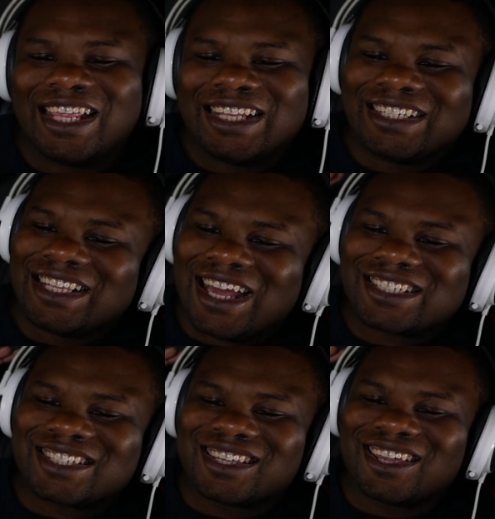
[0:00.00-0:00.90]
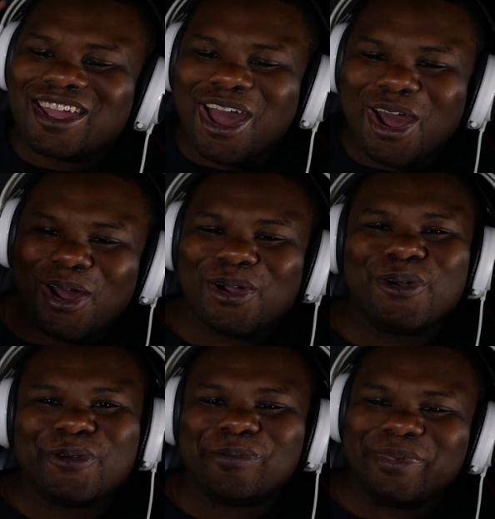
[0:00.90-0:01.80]
Let's
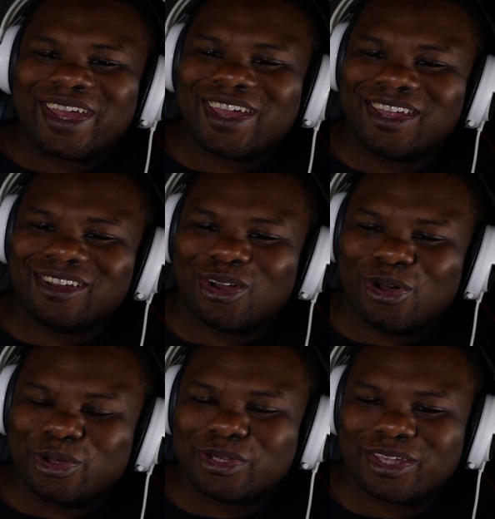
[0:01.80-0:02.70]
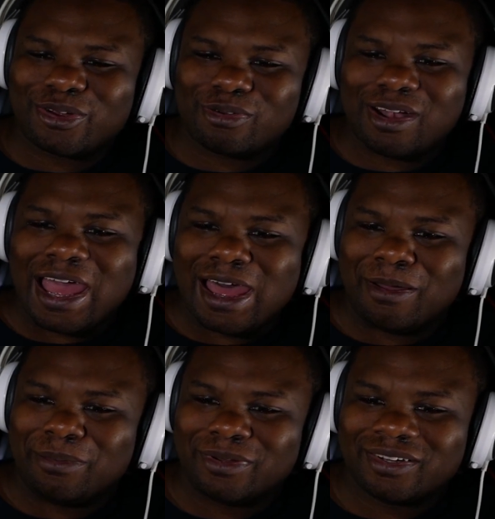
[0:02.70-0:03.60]
go, man! Holy
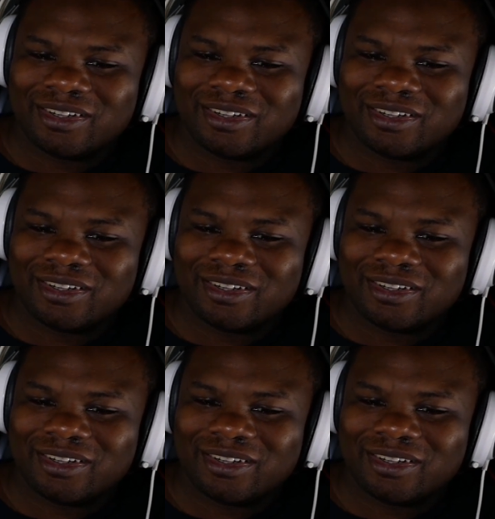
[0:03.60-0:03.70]
crap!